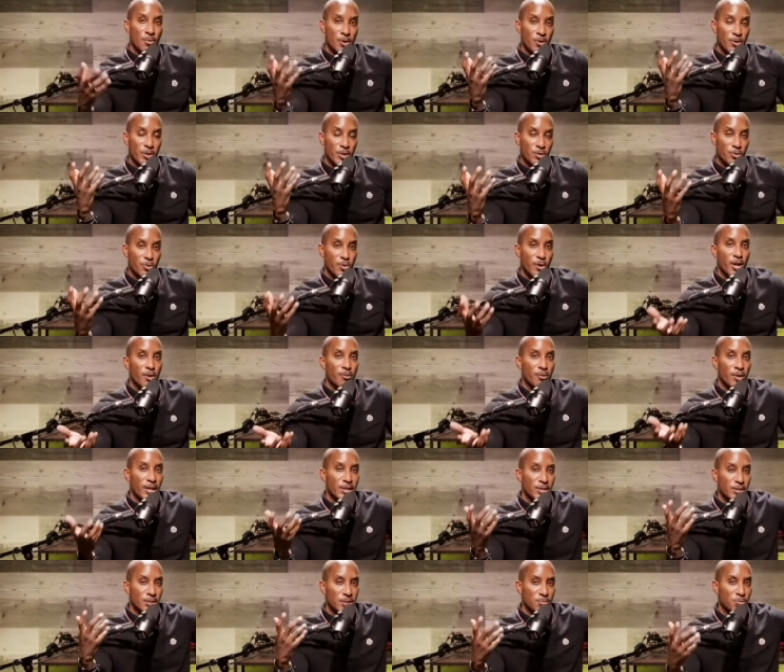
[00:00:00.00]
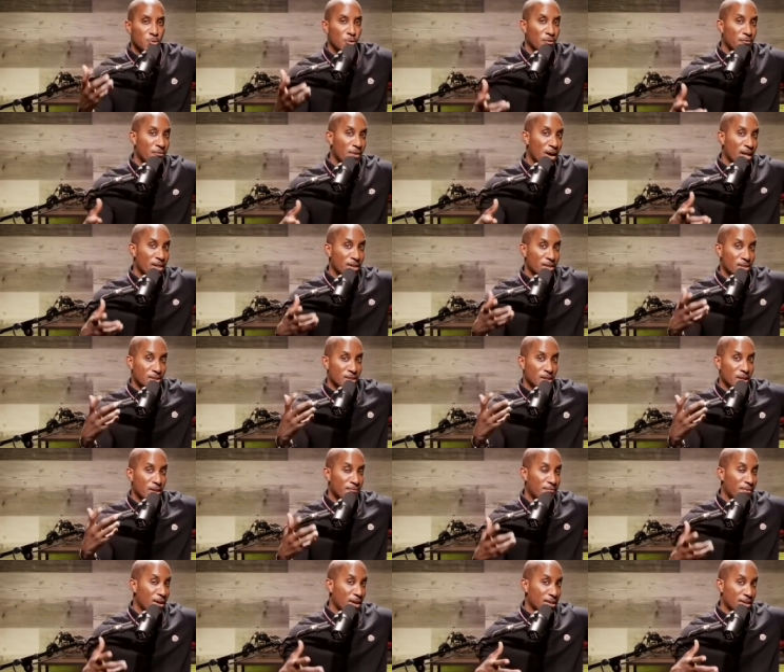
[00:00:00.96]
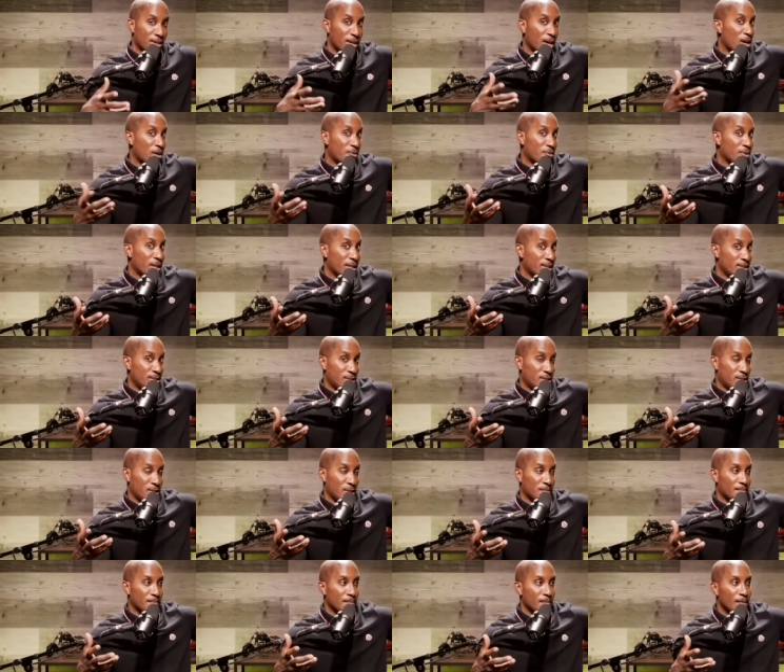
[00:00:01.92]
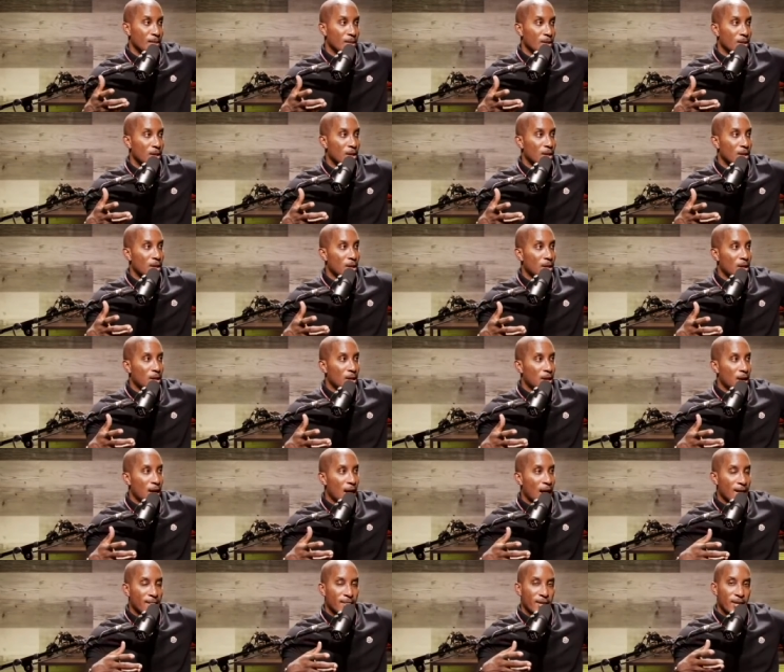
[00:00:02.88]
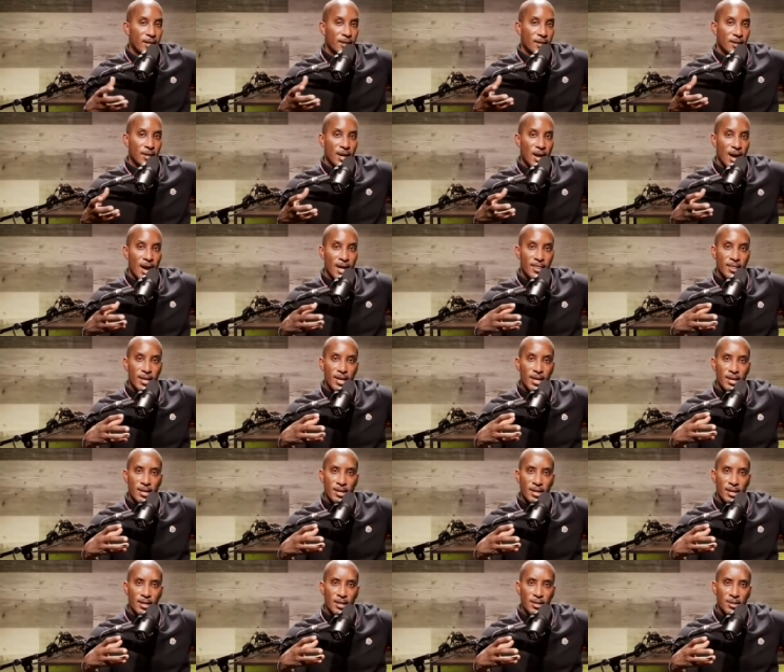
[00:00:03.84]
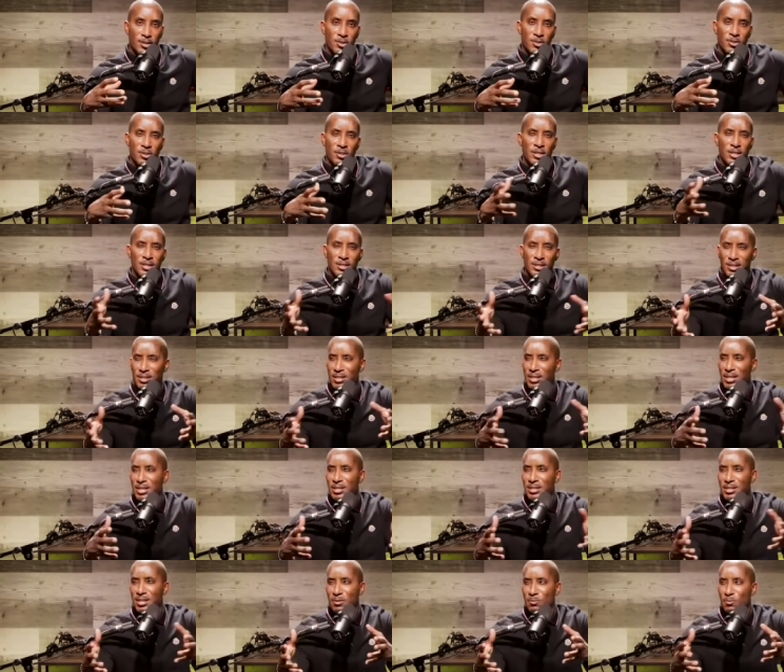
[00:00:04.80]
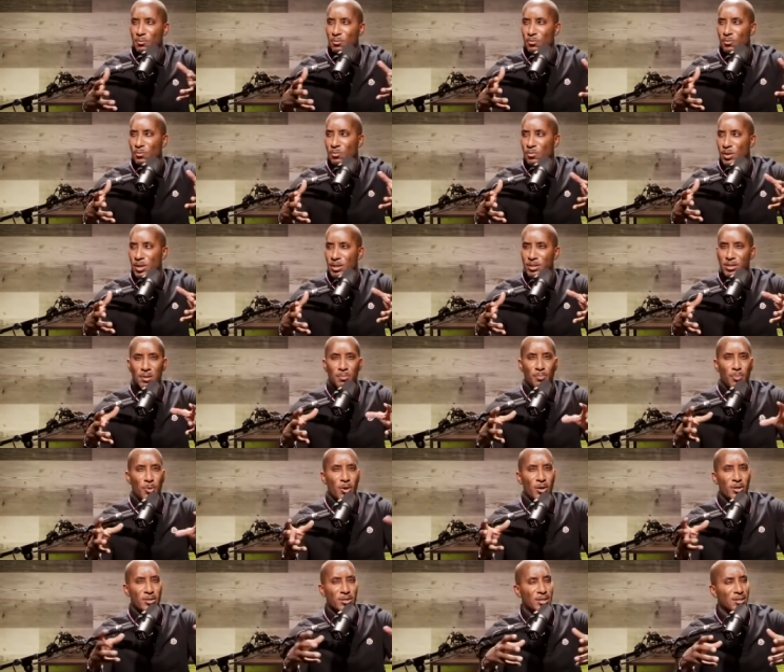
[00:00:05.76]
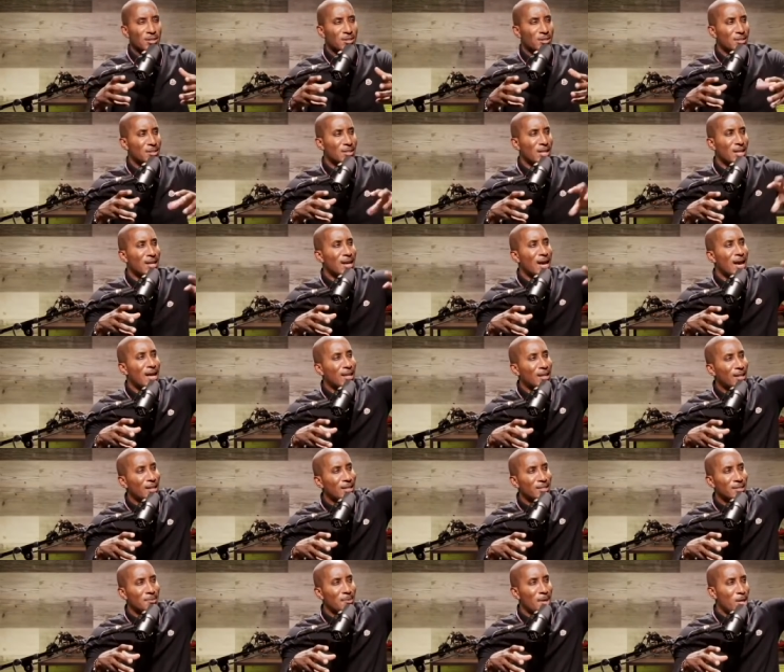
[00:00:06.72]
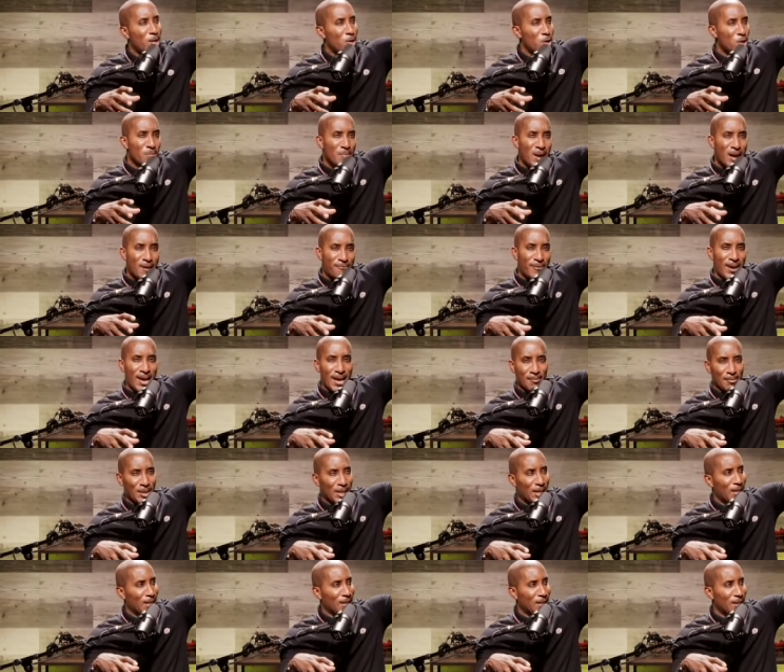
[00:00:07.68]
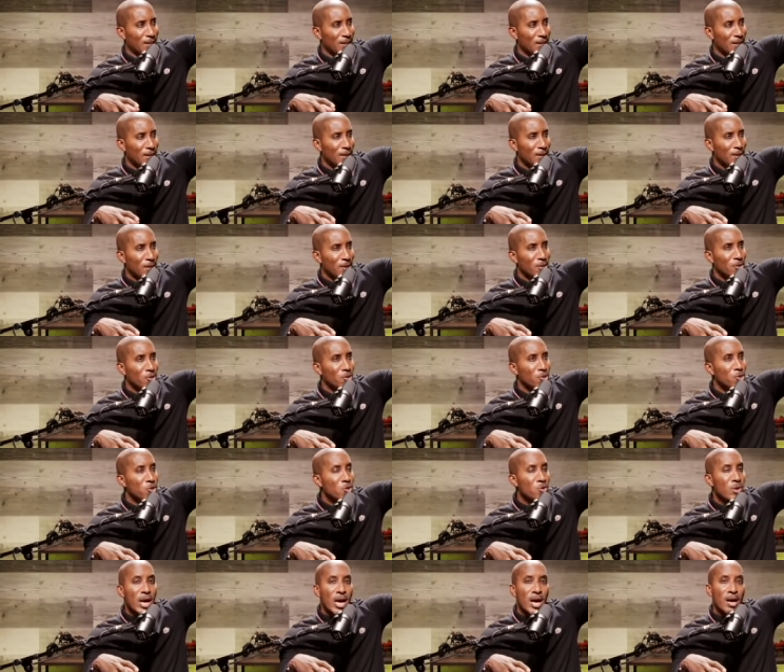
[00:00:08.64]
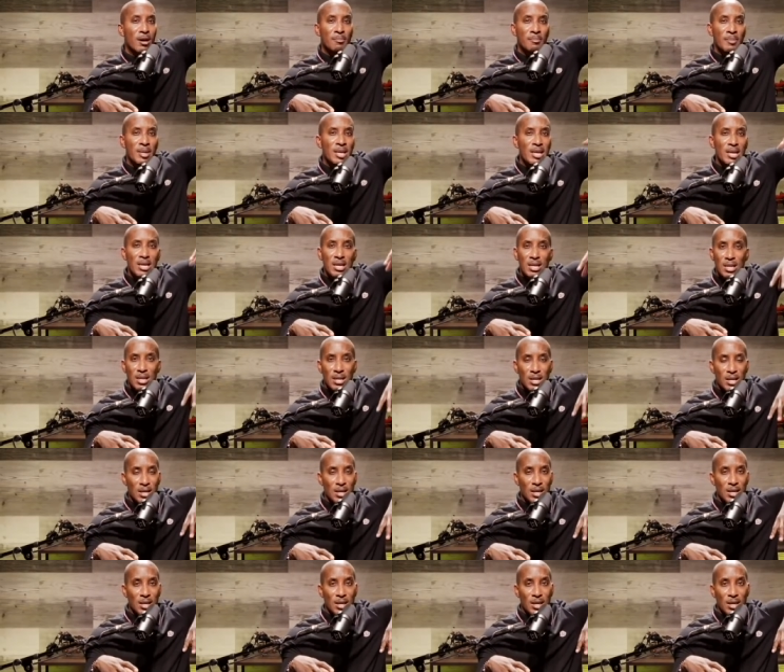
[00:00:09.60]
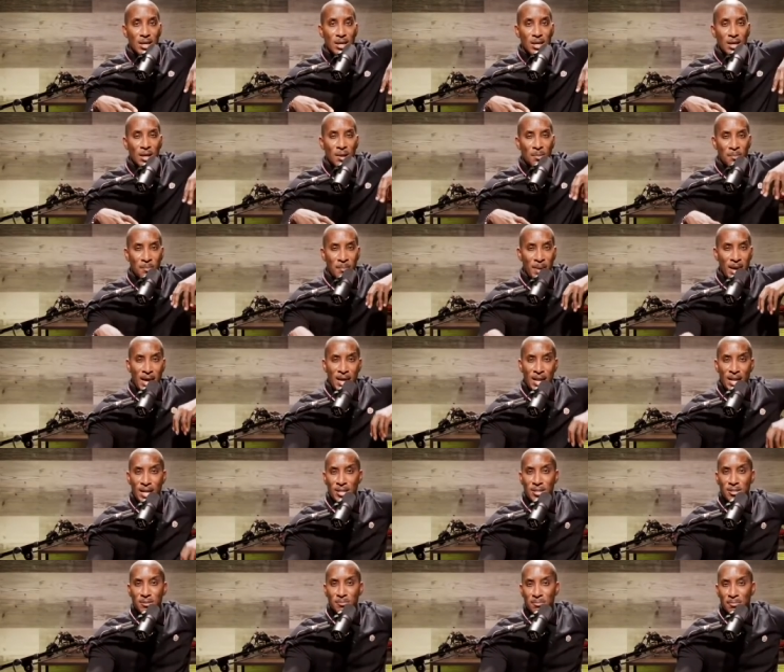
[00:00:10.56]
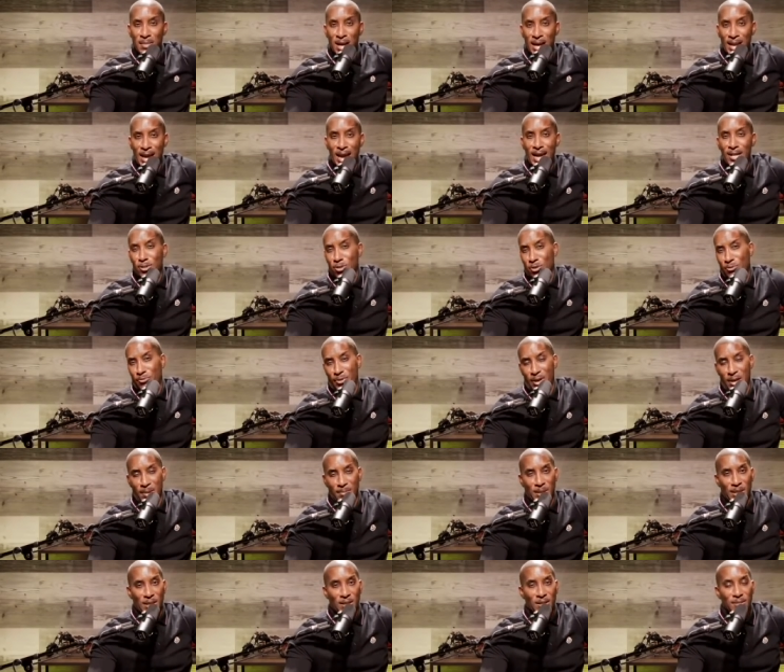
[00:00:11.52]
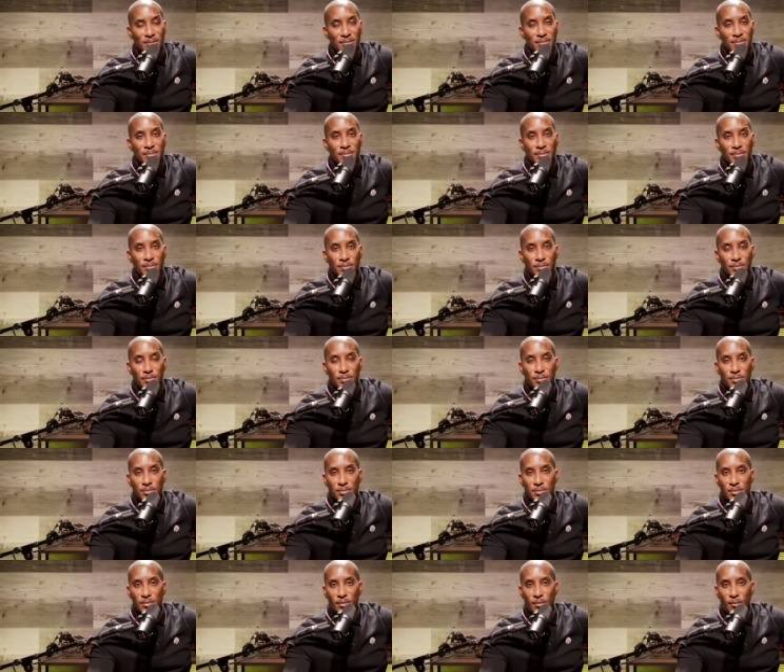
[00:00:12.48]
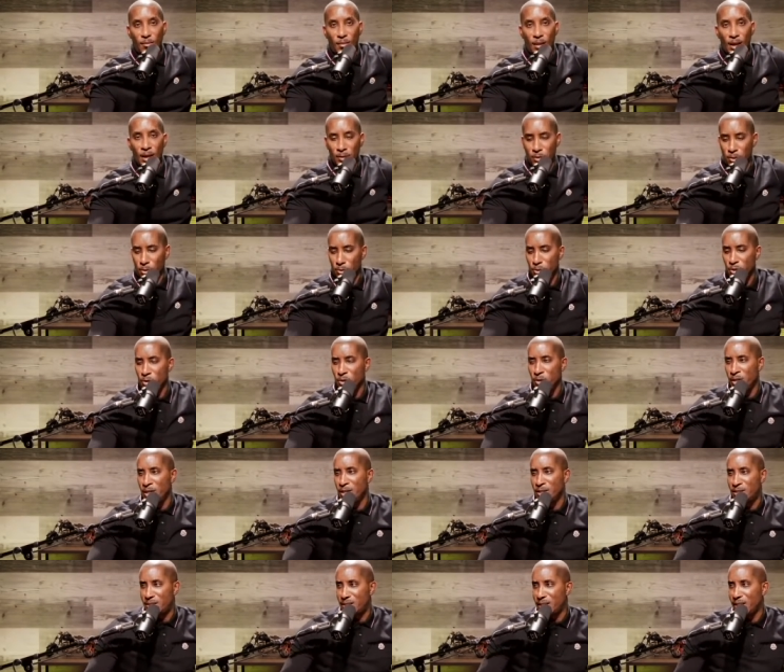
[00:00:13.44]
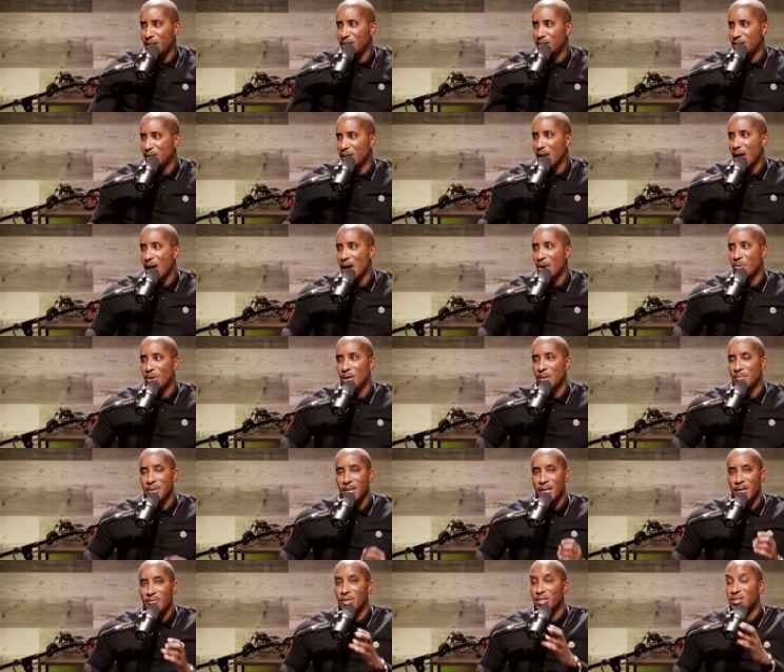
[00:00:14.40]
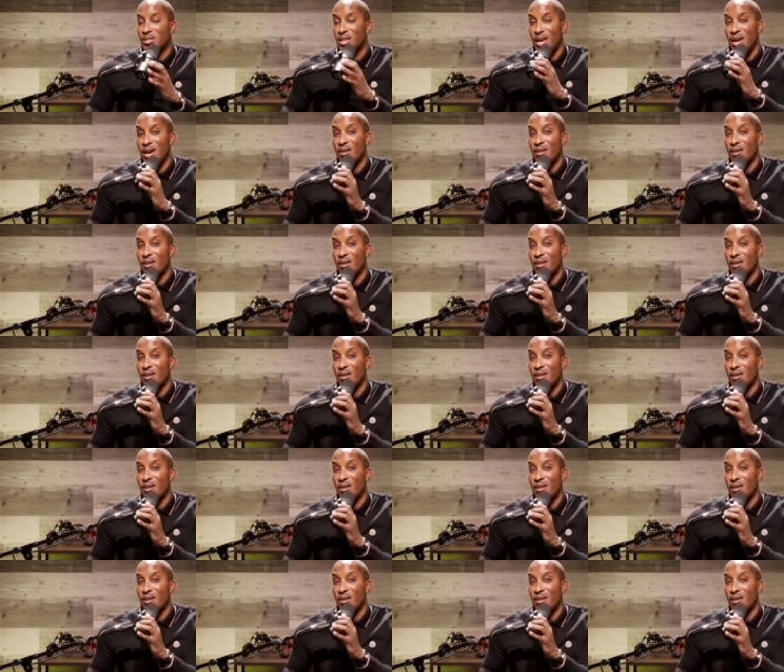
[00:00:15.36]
from a creature created relationship to a father son, father daughter relationship. I think, I think during this season, it's important to, to say, God, listen, man, you my family. You help me manage my natural family. And so during this season, God, when I'm giving